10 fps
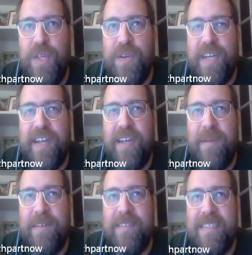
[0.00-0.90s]
talking
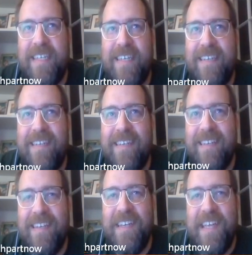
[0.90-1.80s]
about
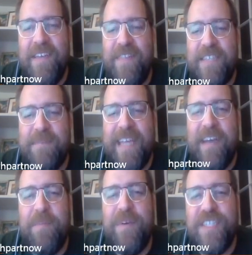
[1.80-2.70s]
if that's
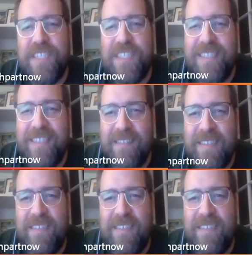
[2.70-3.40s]
Mikal Bridges